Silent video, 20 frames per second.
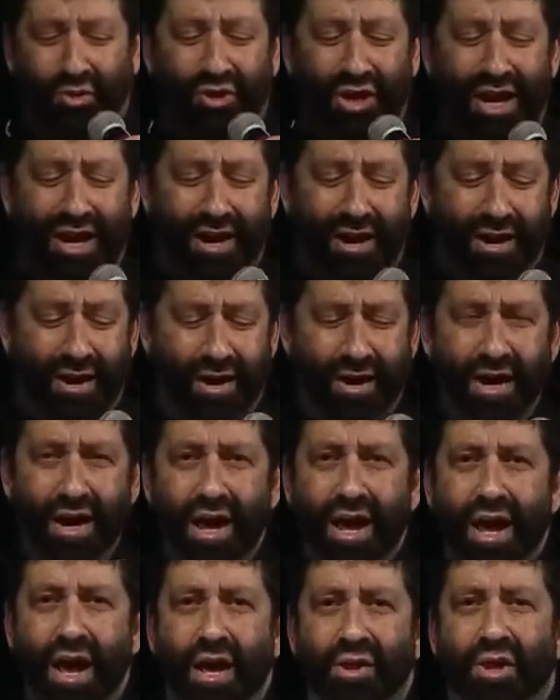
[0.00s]
you there.
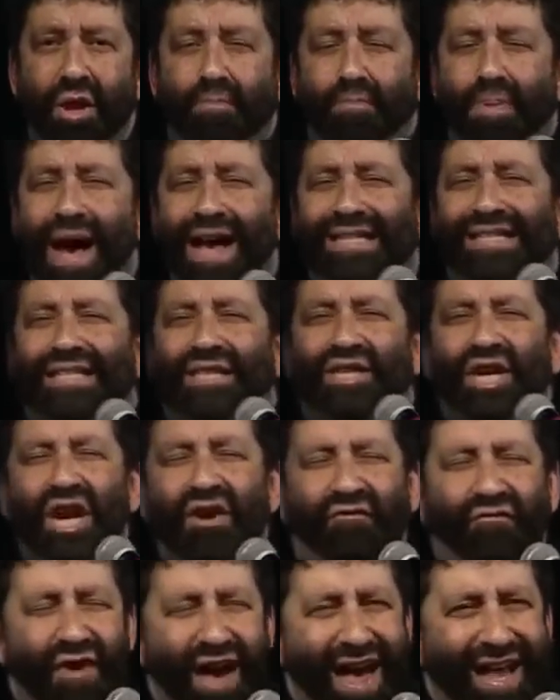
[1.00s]
The best
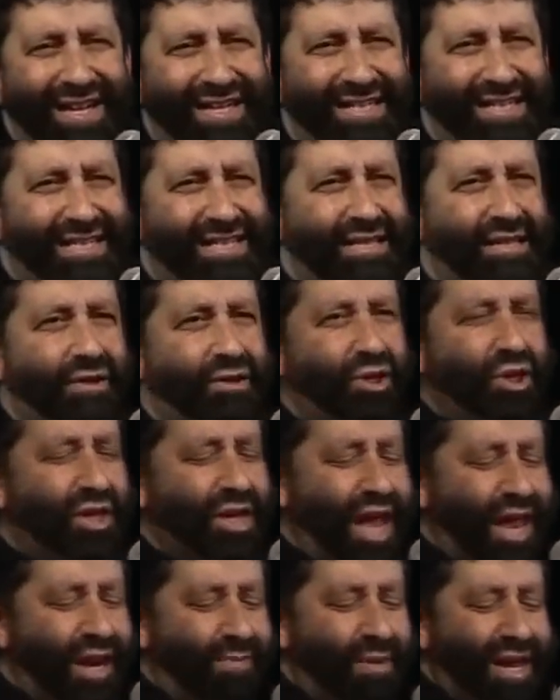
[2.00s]
defense to
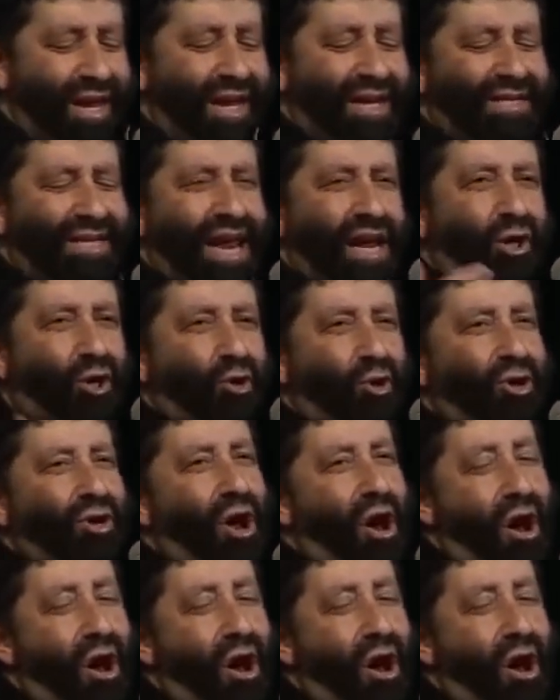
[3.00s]
the enemy is a good